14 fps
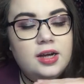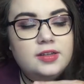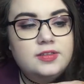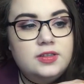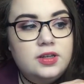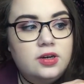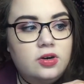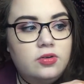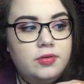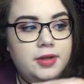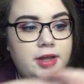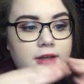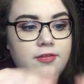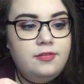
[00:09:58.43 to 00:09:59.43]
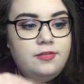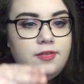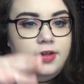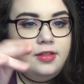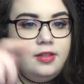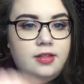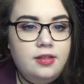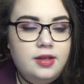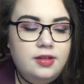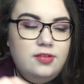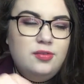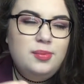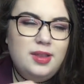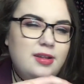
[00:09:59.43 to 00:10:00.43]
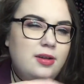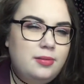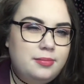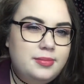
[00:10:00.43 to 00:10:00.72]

So if it's, it should be still up